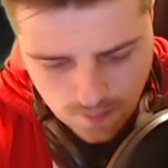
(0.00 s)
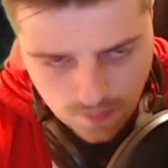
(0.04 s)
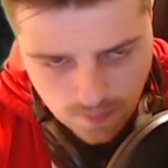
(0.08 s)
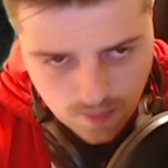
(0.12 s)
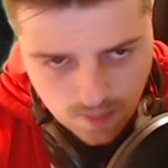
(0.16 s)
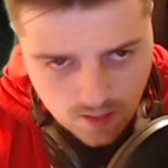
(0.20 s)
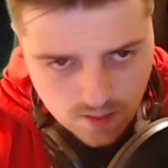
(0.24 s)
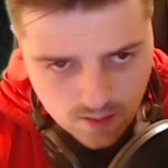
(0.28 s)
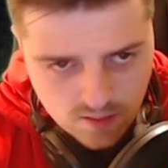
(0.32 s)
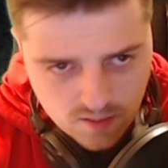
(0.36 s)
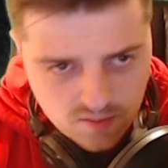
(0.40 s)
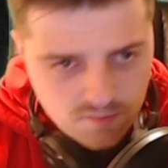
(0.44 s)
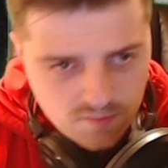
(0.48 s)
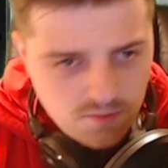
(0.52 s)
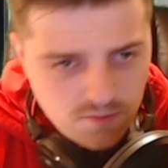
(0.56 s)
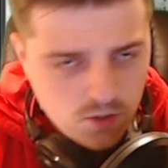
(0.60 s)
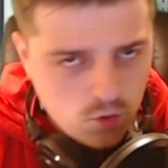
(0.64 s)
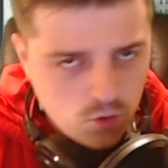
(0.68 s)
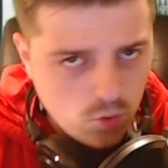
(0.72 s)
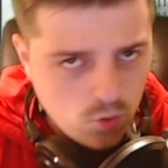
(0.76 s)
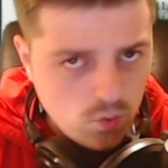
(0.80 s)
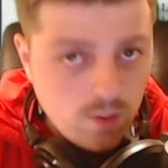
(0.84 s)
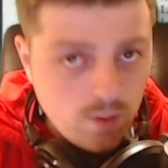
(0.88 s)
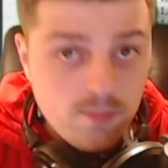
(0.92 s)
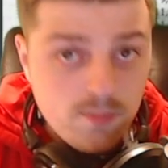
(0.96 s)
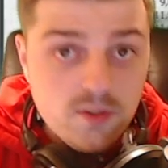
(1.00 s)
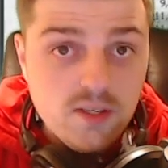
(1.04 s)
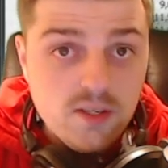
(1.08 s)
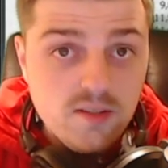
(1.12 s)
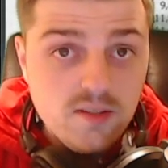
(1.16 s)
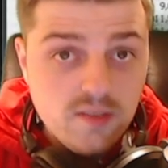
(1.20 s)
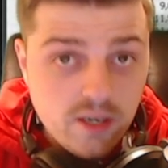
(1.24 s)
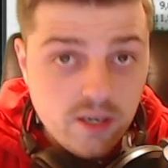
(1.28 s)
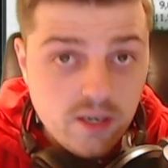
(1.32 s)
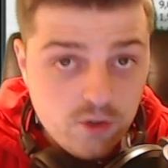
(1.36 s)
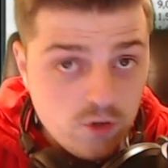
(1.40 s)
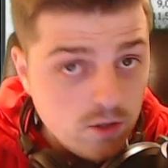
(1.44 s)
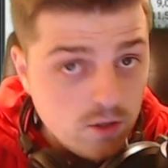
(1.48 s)
this visual
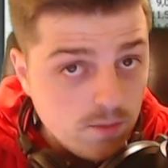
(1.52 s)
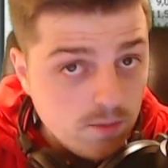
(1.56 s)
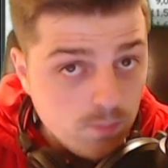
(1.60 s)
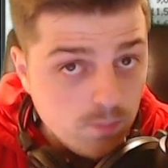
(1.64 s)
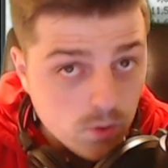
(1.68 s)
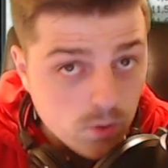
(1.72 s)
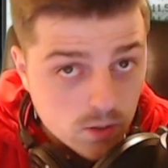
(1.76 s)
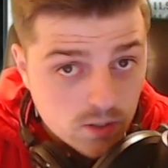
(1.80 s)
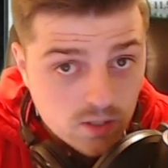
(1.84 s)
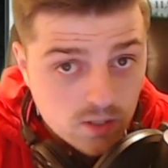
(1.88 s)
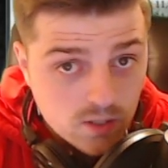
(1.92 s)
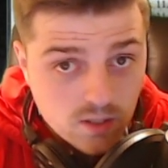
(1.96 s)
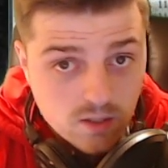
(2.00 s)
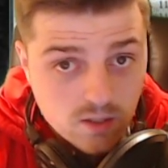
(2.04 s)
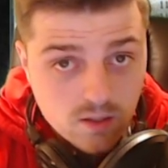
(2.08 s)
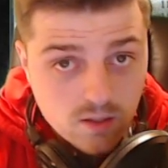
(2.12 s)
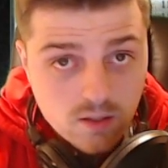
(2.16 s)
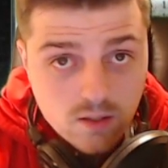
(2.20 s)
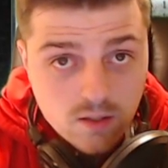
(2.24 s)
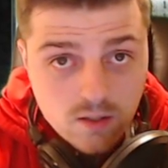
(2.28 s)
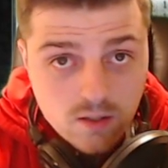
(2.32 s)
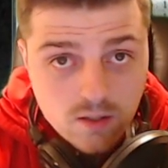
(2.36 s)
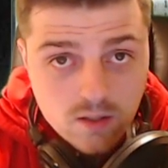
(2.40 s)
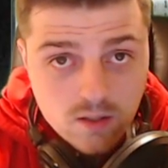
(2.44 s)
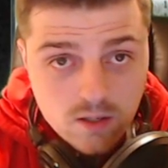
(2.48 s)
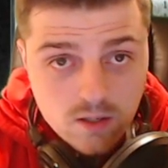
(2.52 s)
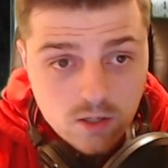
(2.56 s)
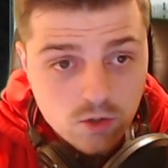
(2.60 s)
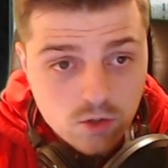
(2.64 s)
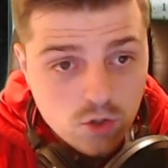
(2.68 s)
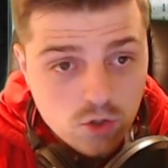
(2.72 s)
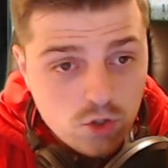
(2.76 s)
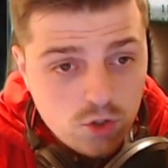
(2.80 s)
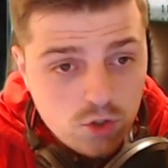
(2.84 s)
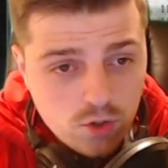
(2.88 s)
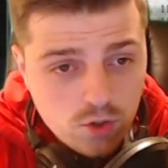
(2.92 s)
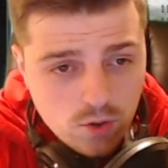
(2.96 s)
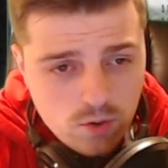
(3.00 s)
representation of the book can
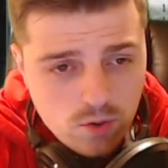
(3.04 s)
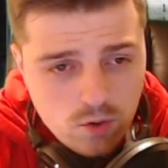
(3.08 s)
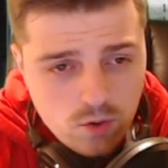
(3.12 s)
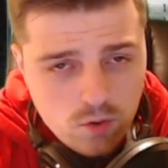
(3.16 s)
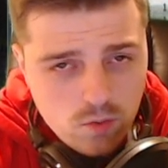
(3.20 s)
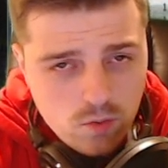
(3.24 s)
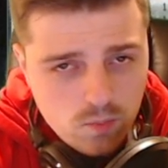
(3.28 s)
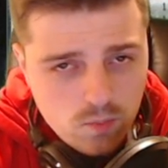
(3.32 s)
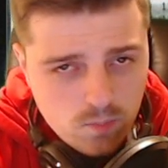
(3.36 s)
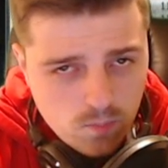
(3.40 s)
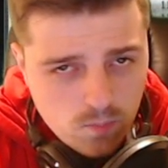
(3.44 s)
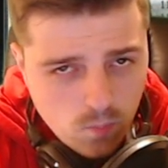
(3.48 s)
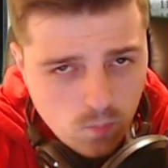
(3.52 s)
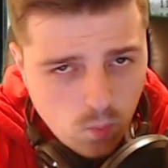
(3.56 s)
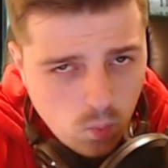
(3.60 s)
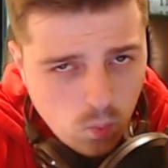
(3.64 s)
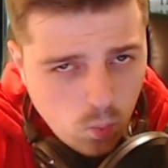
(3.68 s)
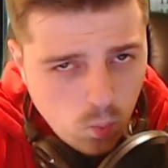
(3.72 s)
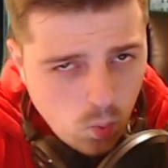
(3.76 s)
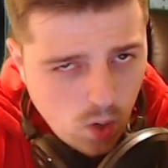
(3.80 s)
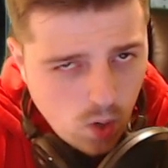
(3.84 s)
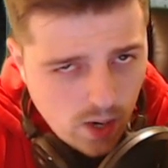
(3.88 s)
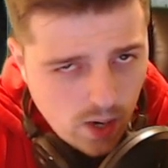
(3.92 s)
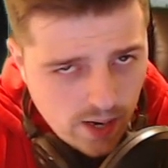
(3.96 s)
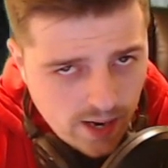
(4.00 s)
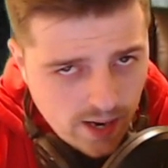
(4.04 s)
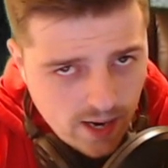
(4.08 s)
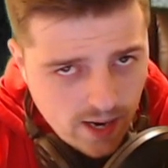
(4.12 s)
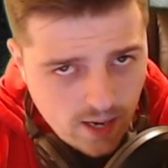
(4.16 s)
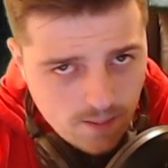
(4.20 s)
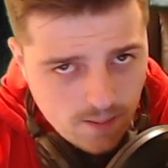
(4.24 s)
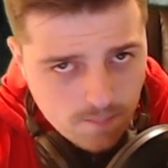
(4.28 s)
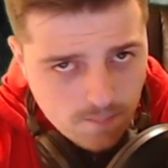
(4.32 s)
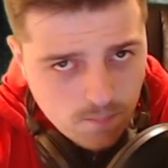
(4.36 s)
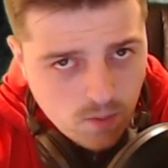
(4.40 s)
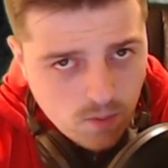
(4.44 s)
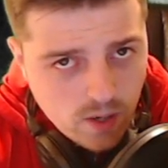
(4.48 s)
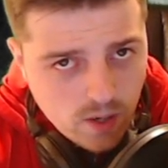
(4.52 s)
show you why
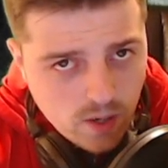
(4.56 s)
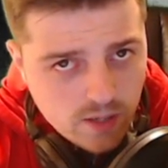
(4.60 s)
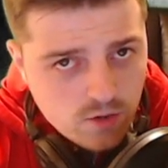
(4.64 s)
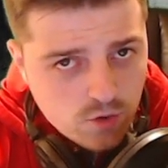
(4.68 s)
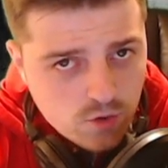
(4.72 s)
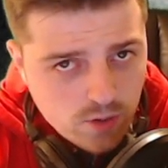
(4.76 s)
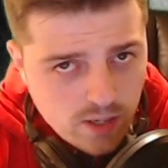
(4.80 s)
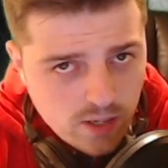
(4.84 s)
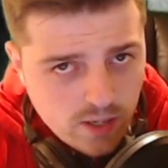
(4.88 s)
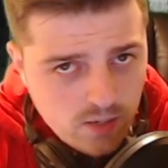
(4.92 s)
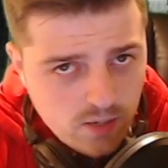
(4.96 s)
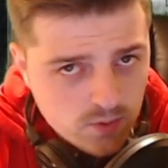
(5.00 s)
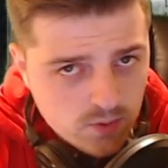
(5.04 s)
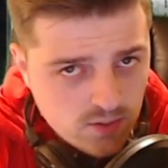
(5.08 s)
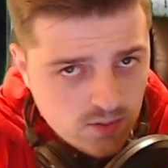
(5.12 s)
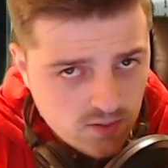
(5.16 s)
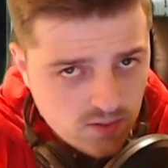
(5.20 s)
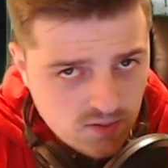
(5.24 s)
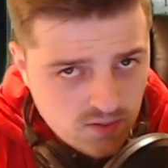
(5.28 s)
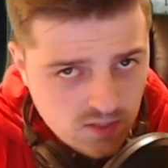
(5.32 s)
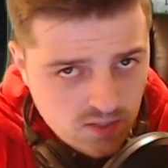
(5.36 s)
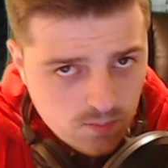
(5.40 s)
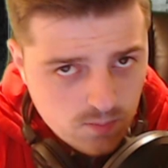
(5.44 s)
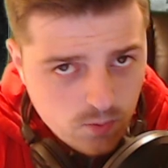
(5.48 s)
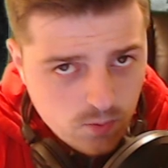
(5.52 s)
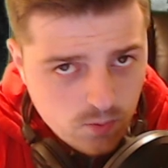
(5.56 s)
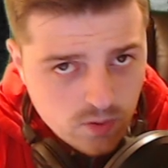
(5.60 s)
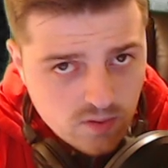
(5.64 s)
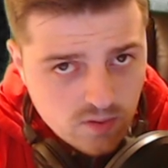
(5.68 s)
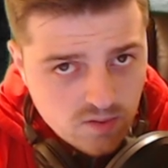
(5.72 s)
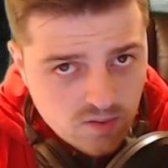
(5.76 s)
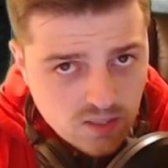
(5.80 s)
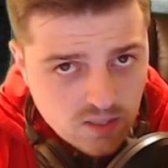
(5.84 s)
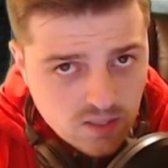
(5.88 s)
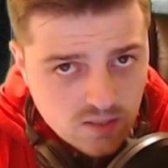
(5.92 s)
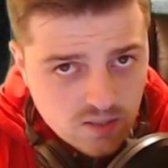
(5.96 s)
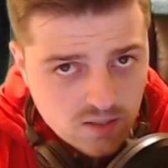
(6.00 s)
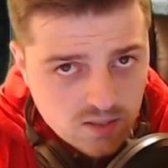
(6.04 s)
my trade was at
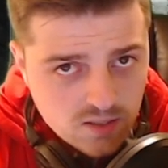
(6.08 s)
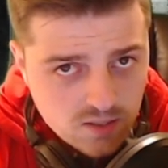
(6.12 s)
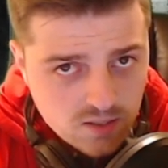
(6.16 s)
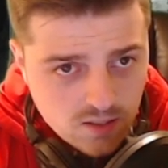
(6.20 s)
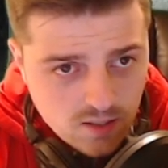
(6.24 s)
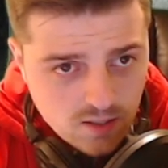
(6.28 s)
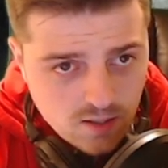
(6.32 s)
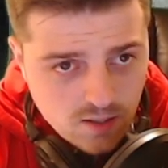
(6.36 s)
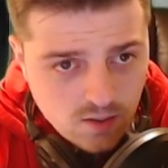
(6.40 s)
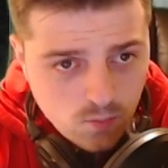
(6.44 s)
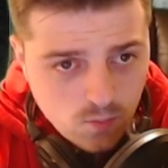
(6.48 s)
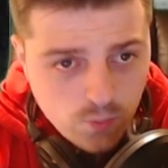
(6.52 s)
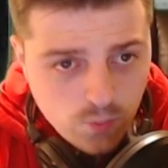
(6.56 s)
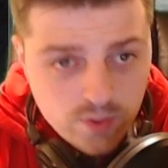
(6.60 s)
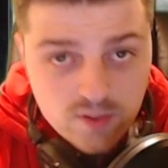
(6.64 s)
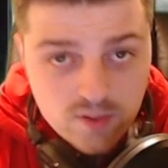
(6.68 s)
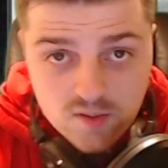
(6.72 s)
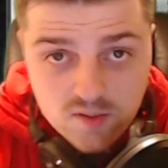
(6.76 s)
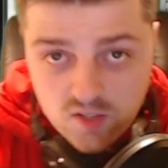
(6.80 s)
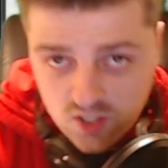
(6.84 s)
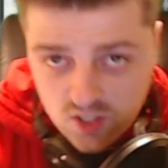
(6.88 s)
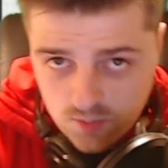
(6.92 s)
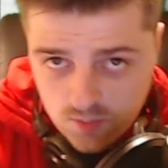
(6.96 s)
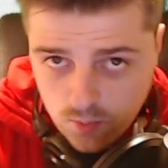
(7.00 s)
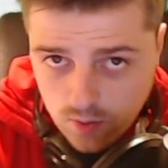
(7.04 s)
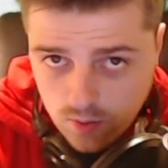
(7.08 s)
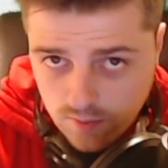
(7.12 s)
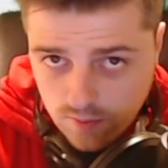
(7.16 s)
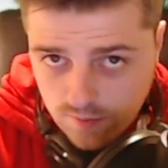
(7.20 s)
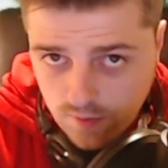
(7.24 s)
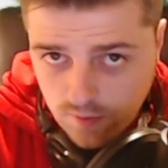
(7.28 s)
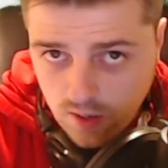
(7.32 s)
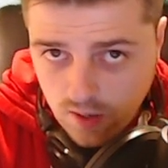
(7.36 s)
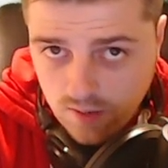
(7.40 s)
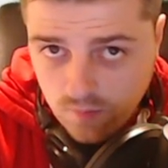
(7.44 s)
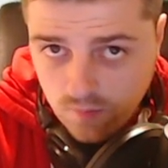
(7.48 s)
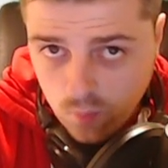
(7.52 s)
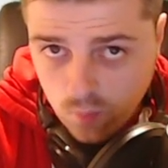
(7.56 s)
6.6 with the
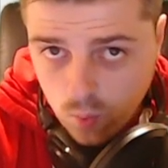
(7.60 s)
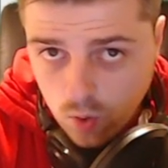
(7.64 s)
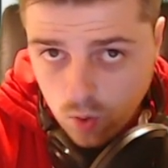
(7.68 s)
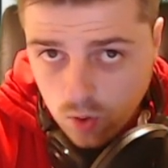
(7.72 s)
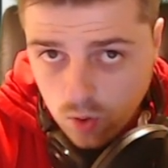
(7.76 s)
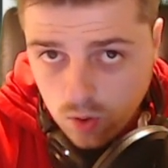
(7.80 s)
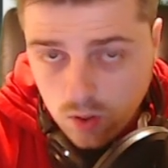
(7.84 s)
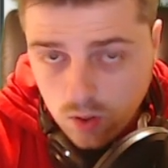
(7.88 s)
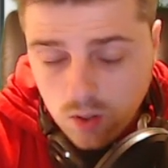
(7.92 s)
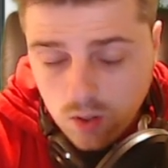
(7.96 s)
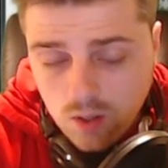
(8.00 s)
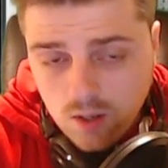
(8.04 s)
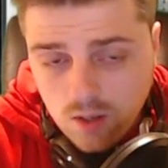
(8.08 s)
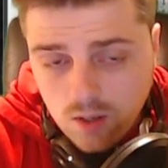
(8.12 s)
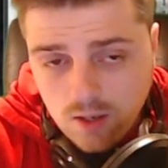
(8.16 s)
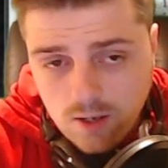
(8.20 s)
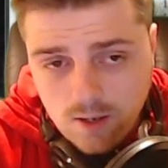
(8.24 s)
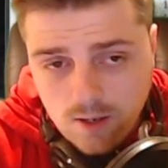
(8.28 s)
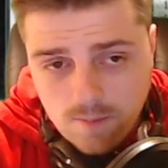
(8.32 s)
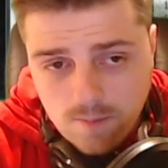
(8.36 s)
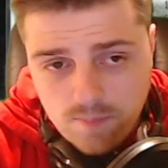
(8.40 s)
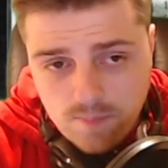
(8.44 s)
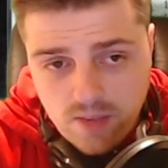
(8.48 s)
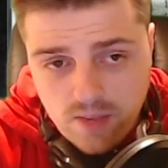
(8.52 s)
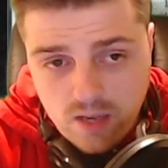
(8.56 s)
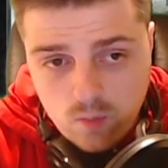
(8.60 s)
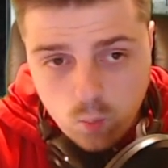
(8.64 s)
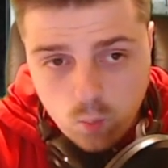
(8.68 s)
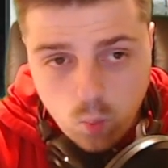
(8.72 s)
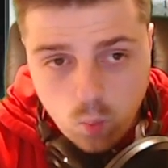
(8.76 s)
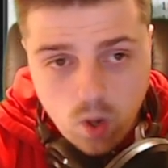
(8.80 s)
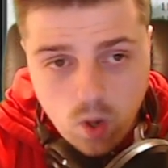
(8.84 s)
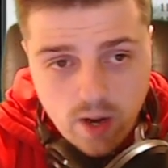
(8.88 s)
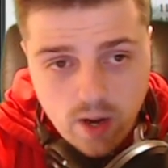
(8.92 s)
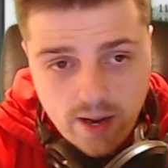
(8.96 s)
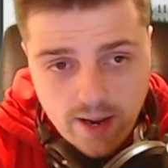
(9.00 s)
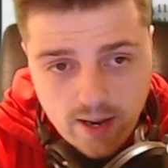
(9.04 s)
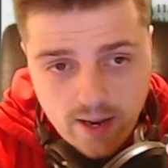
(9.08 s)
6.5 wall and
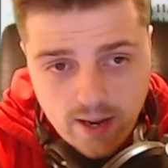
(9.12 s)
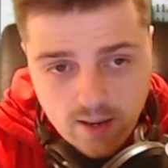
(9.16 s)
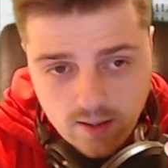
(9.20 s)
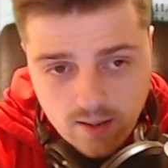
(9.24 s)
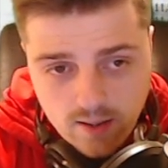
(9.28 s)
why